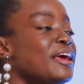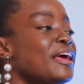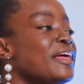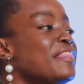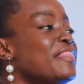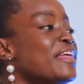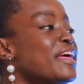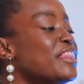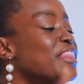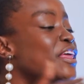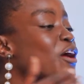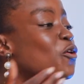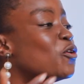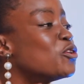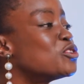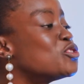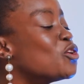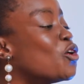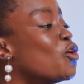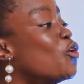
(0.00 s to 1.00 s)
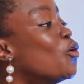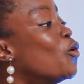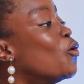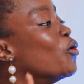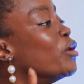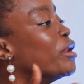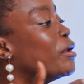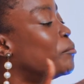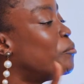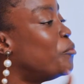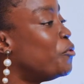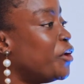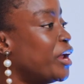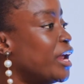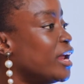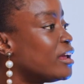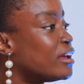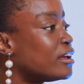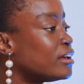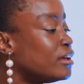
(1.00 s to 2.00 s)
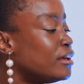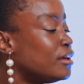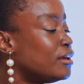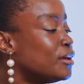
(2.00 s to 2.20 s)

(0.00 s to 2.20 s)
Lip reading: Okay. Then they also go on a break.